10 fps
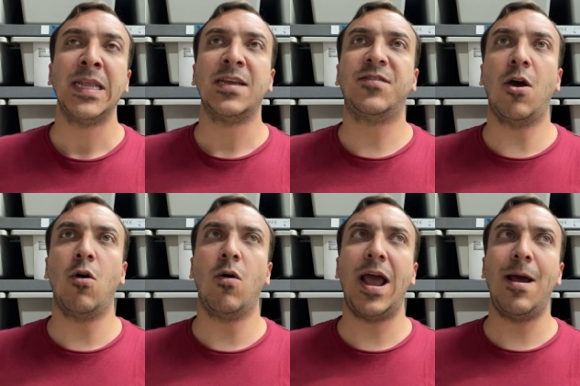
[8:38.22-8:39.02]

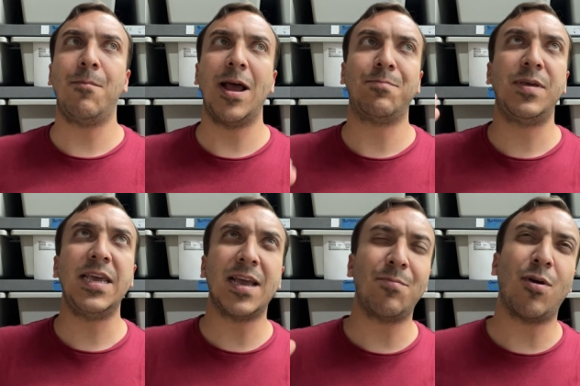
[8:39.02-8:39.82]
So at my
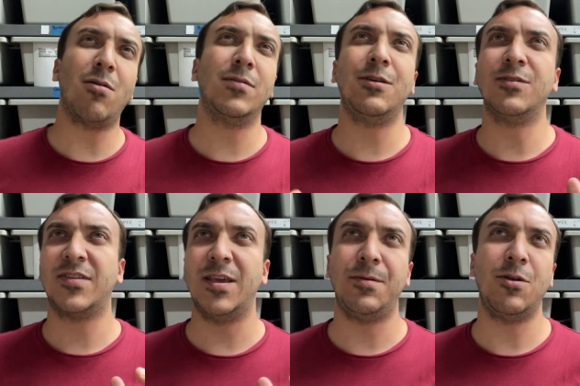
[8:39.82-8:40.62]
peak, I probably was
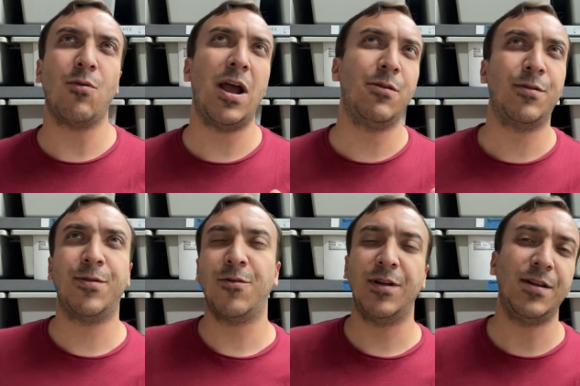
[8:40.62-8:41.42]
keeping around
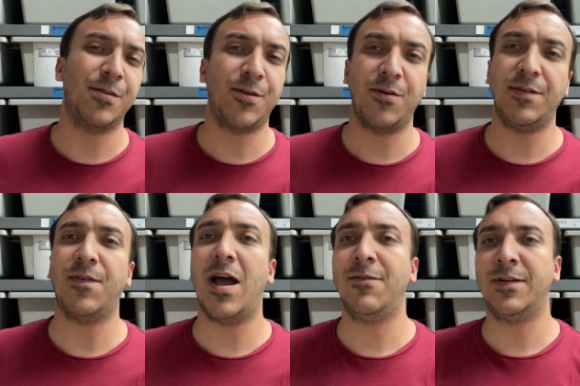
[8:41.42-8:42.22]
30 to
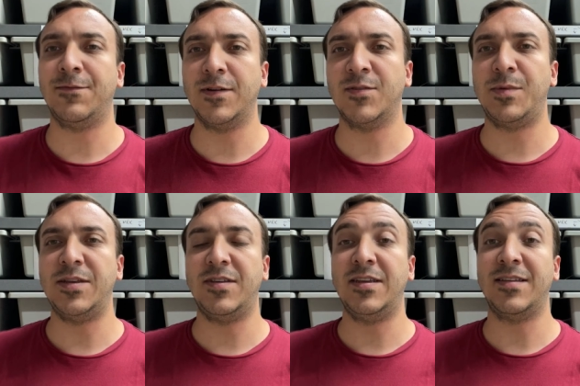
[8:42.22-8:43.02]
35 different
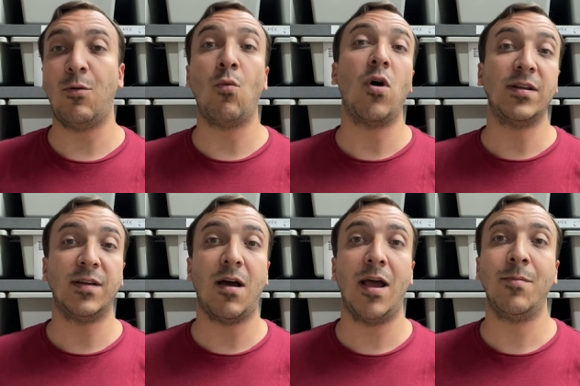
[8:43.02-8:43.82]
species at one
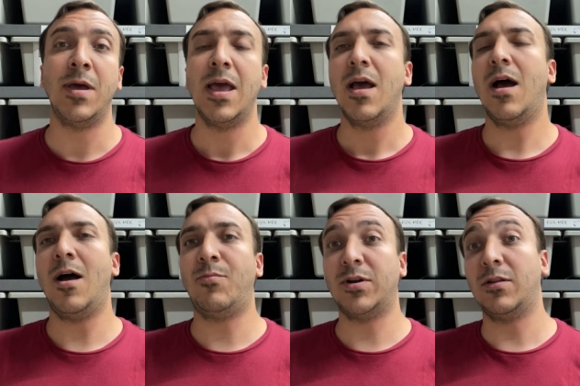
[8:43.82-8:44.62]
time,
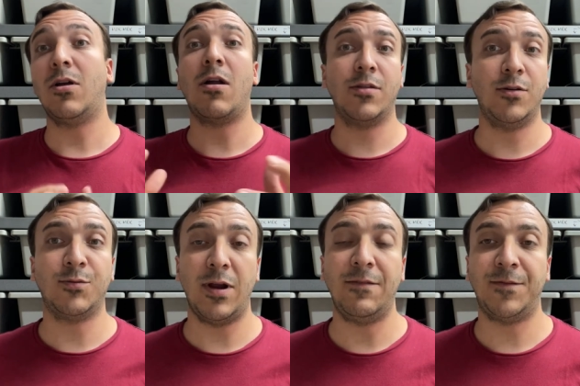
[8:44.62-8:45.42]
uh, but a lot of those
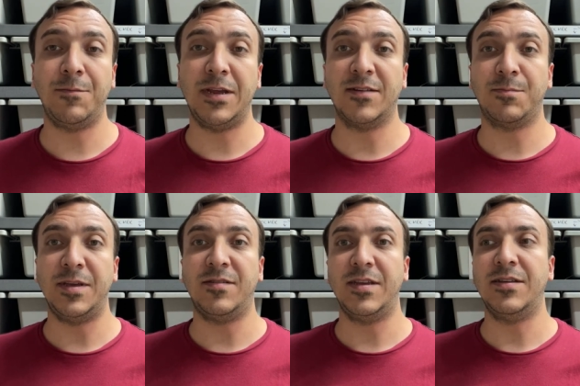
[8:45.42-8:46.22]
were amphibian
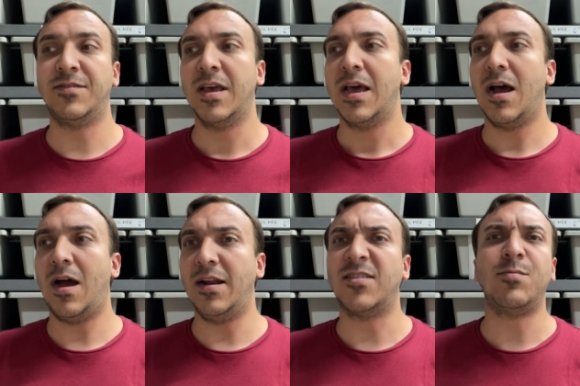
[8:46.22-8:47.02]
species
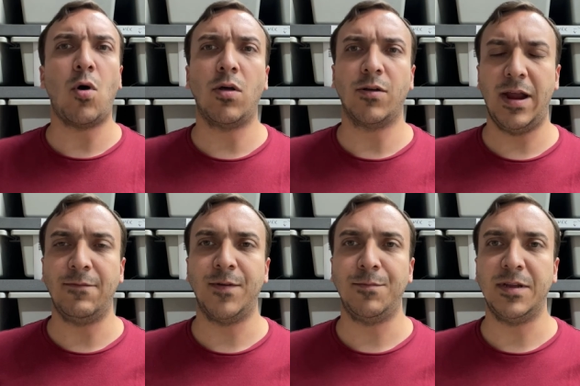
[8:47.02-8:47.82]
uh, and smaller
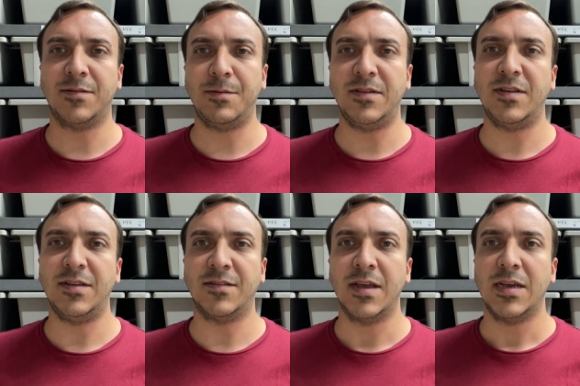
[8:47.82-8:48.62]
amphibian
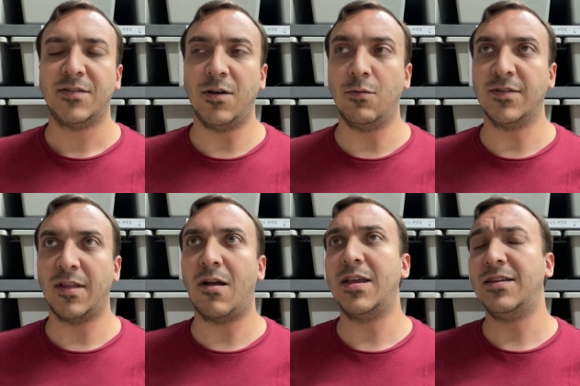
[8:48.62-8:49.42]
species. So it was a
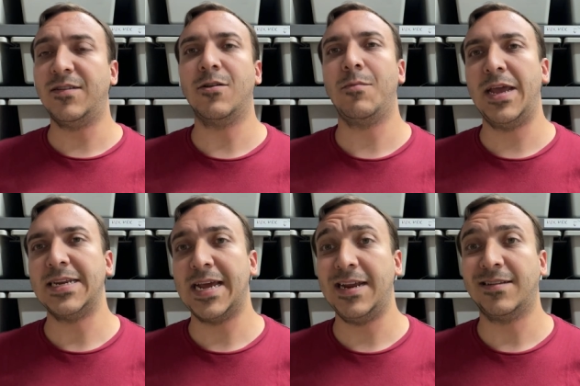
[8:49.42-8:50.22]
lot easier to
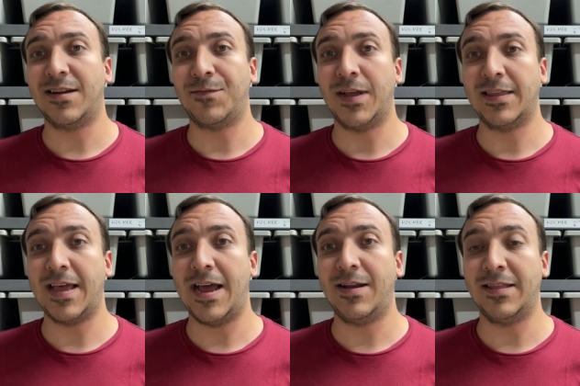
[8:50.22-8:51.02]
maintain stuff like
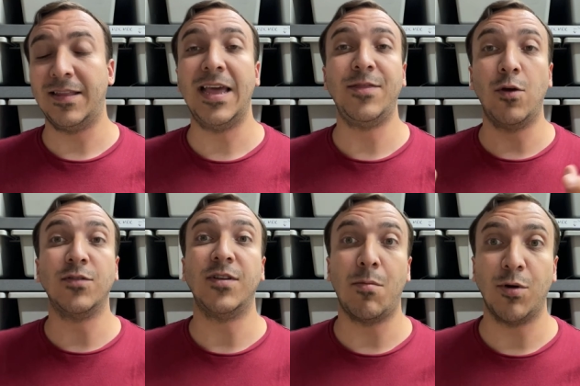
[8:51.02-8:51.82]
that in
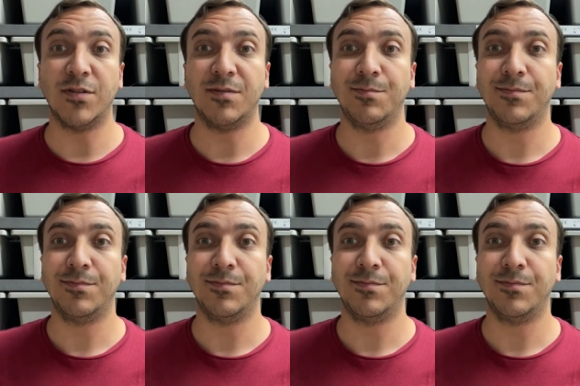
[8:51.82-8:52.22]
those numbers.